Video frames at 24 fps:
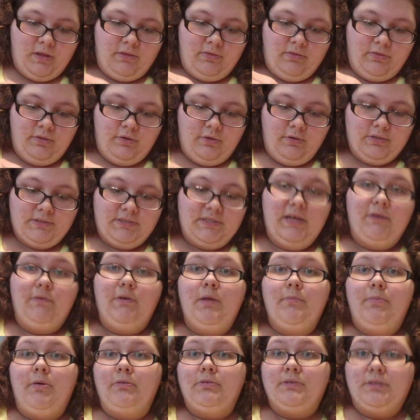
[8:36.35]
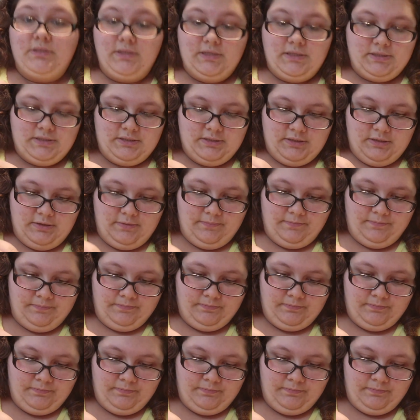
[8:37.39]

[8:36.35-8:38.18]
Thursday when I post this. So.